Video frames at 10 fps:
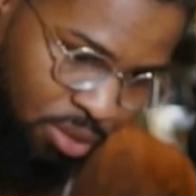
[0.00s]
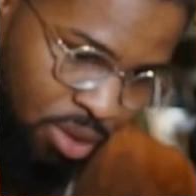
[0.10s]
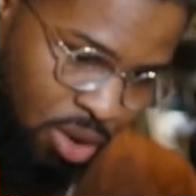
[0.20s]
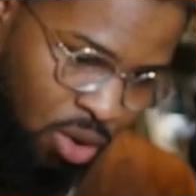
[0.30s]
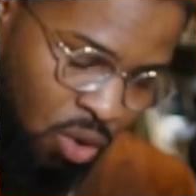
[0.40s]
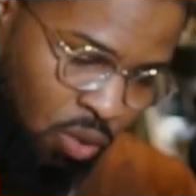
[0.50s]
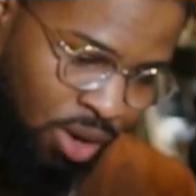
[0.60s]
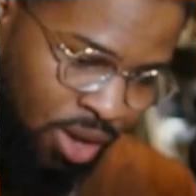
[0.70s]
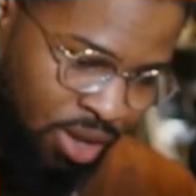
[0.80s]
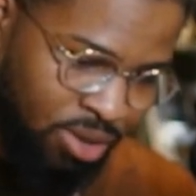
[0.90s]
A whole
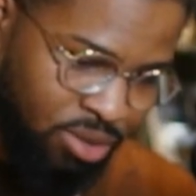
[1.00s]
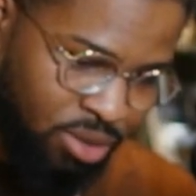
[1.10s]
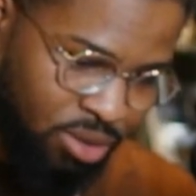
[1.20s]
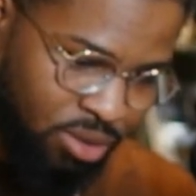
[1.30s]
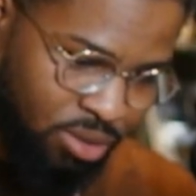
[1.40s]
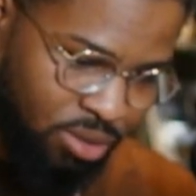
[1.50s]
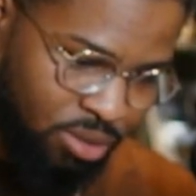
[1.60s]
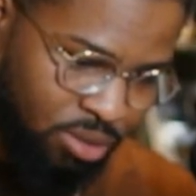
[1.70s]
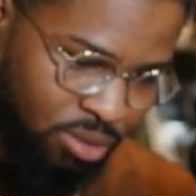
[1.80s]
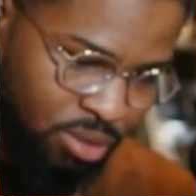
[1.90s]
lot easier.
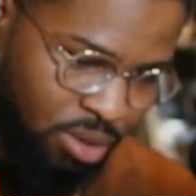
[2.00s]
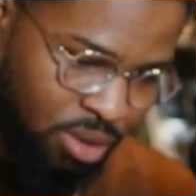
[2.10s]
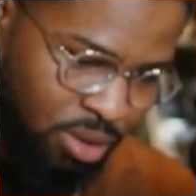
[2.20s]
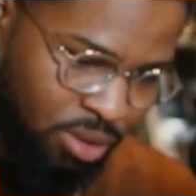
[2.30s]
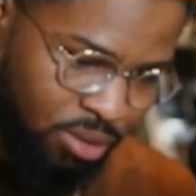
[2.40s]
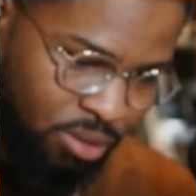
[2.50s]
All right.